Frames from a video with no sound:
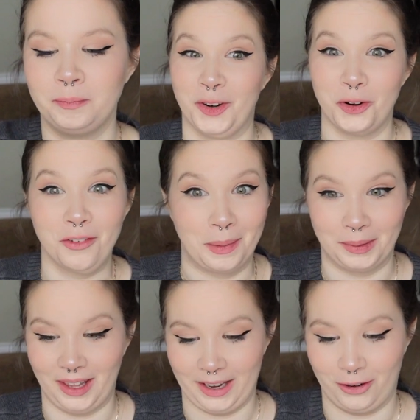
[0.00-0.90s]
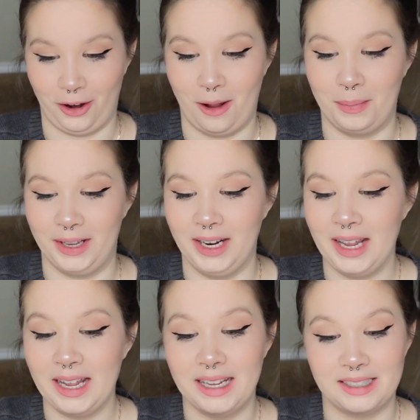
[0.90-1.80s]
I don't know if I'm gonna like it or not, but
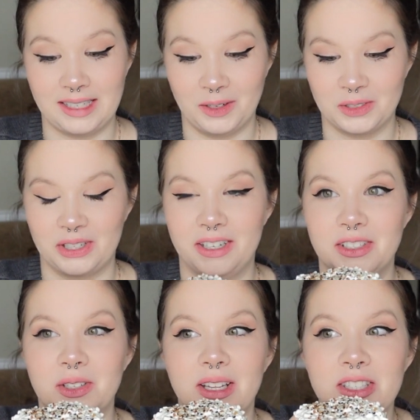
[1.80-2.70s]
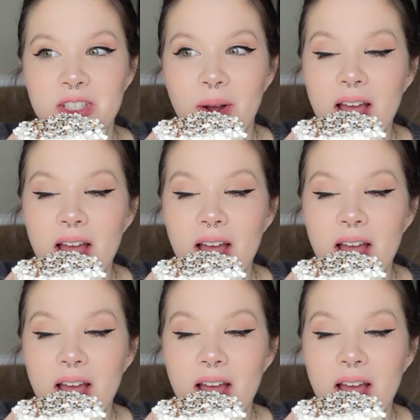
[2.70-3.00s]
it sounds good, so let's do